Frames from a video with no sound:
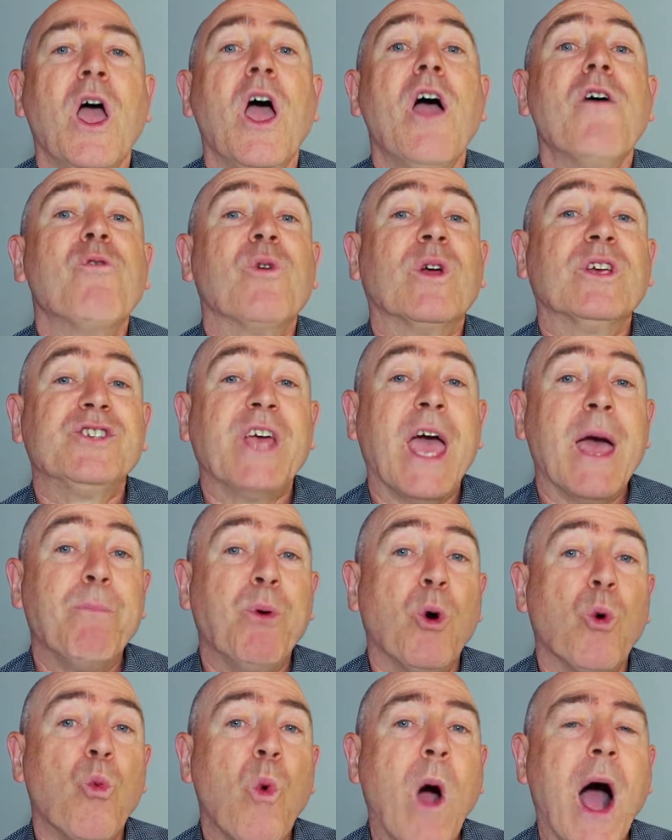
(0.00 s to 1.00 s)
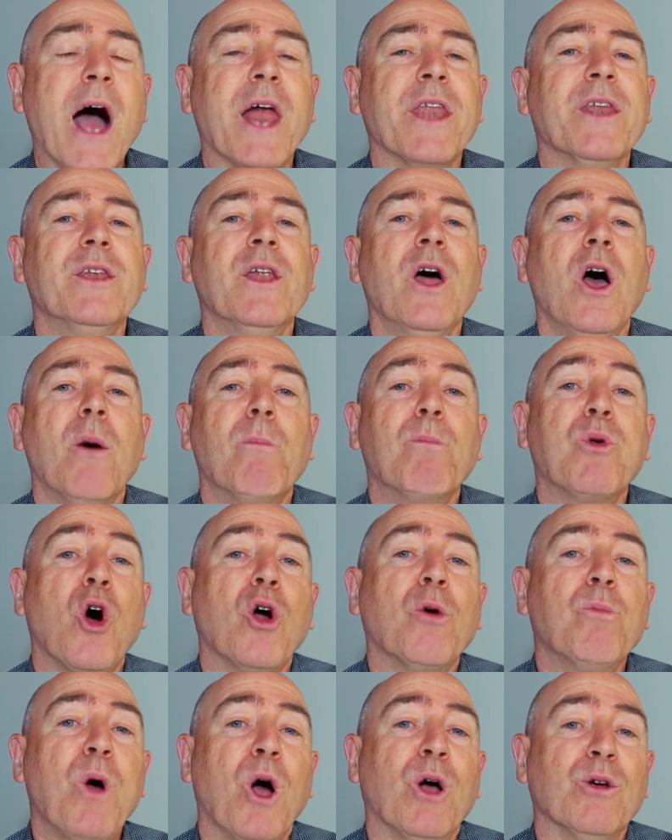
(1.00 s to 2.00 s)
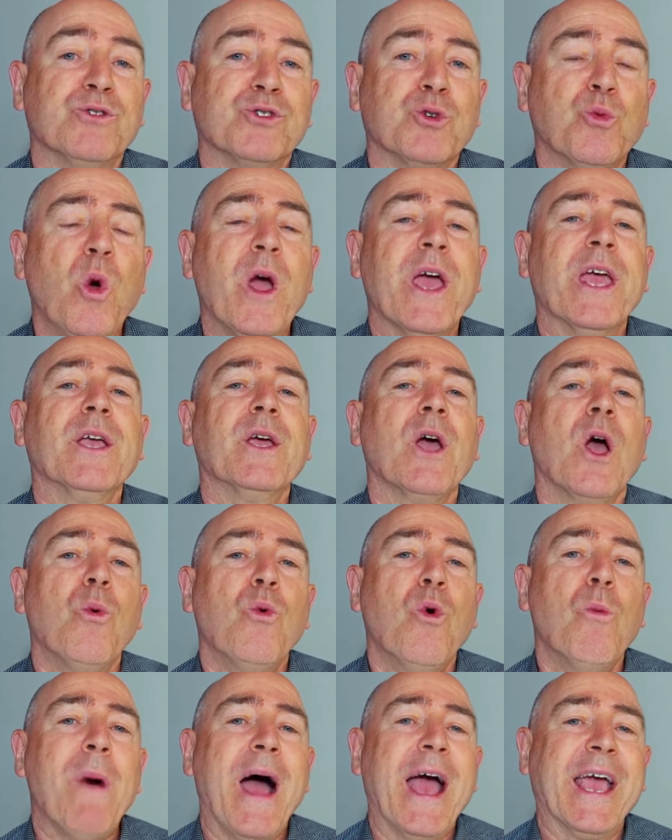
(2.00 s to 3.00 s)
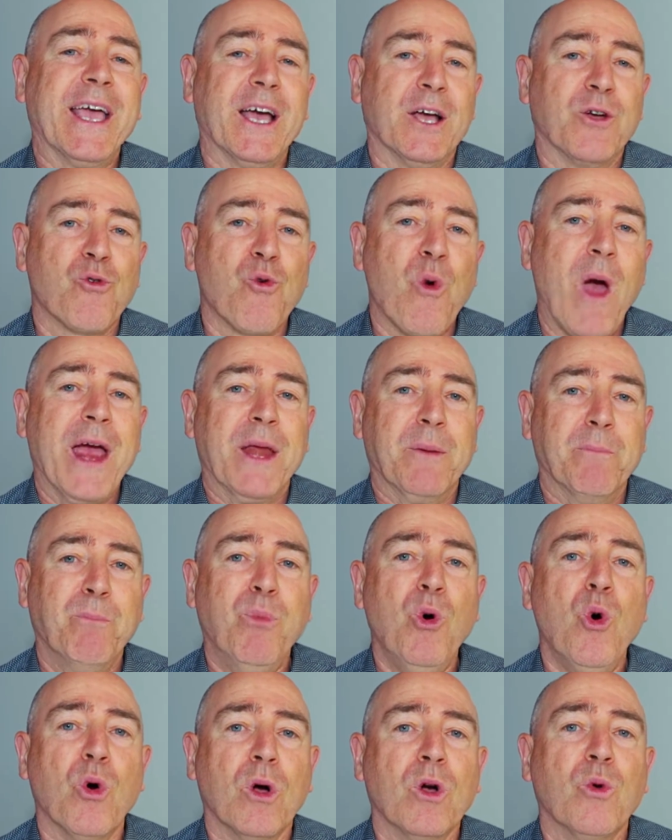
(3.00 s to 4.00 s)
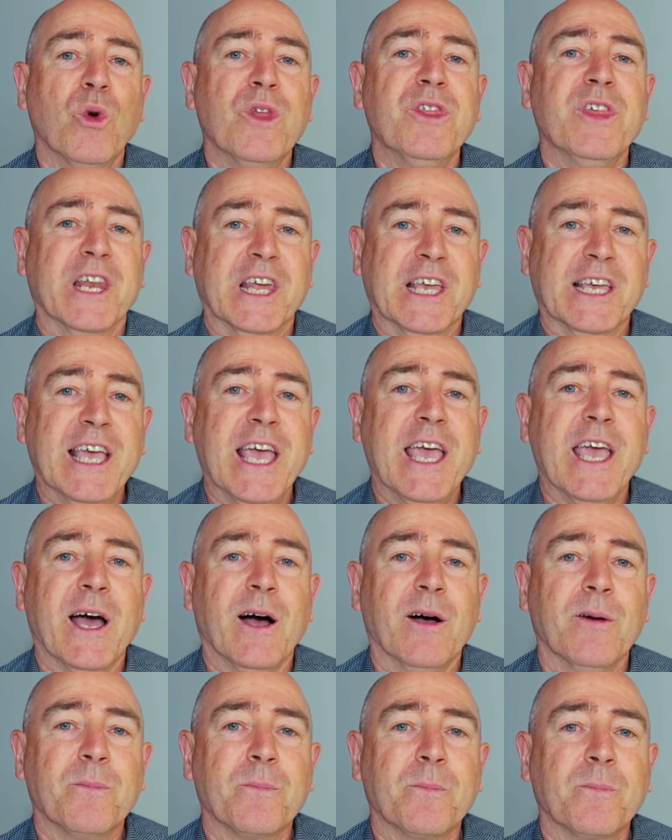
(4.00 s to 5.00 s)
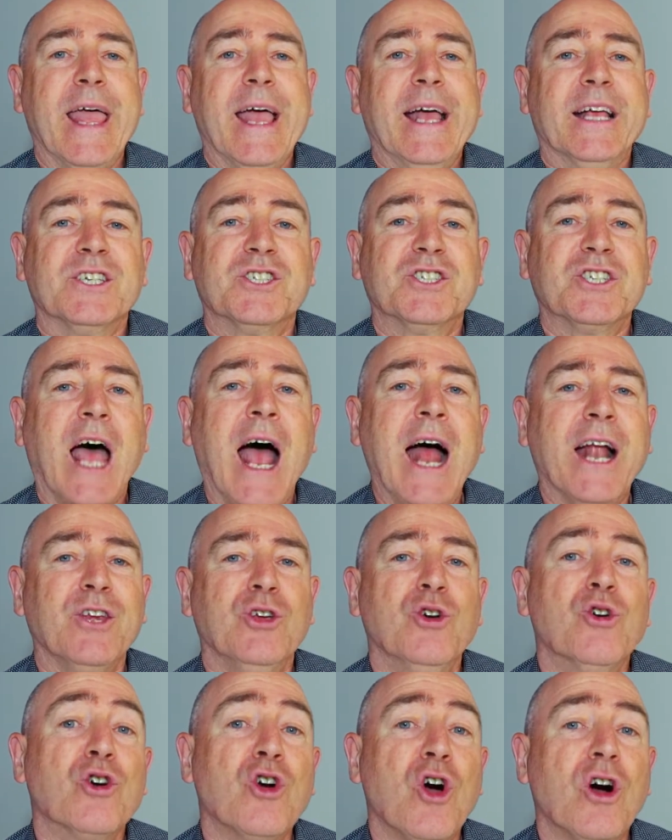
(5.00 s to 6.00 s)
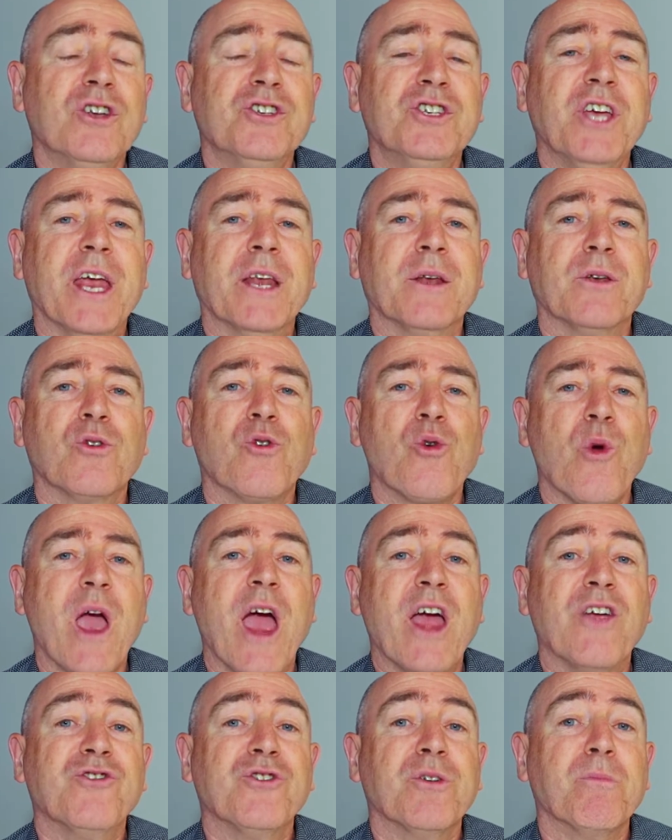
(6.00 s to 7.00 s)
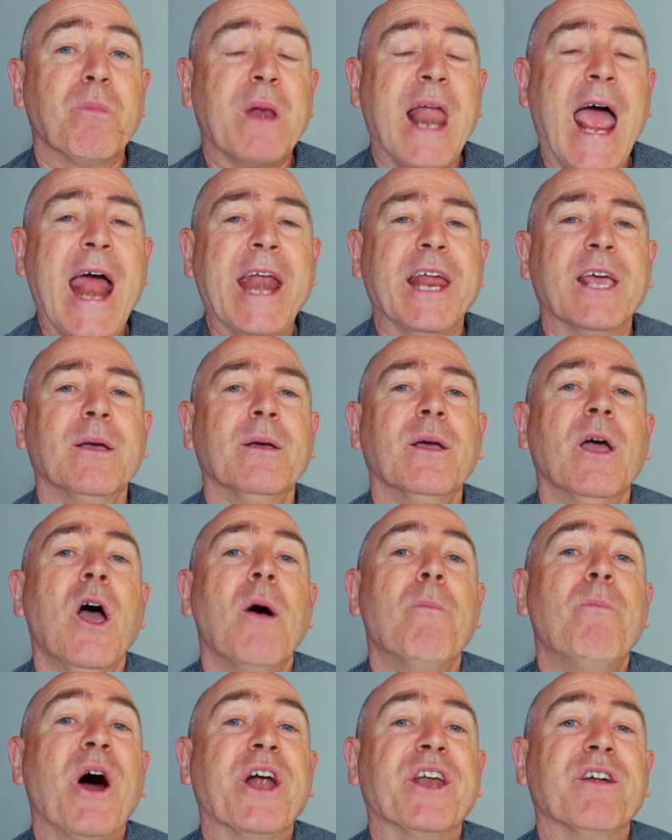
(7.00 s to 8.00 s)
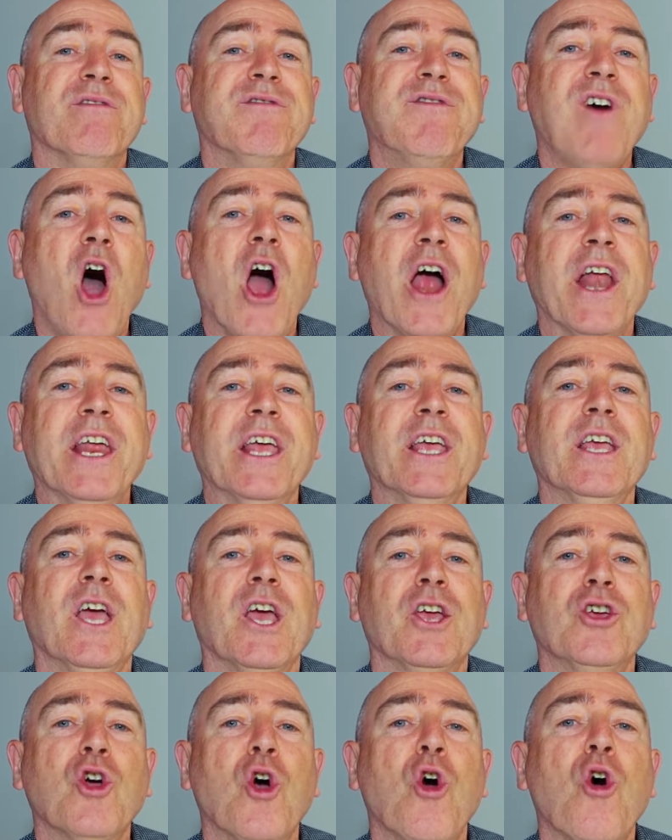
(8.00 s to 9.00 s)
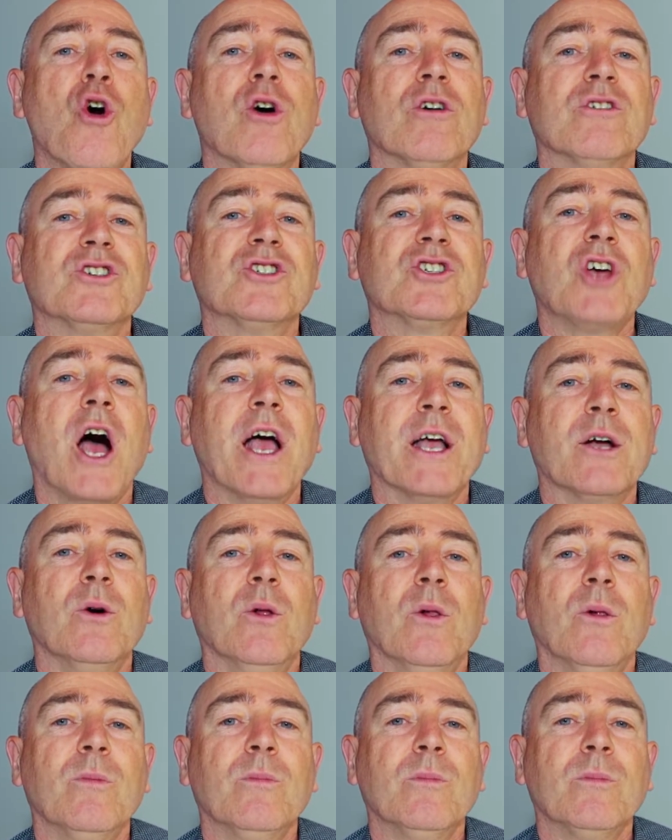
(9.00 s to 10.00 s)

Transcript: For example, 1 blog post a week will make a great book within a year. Start your content creation planning by defining your cycle.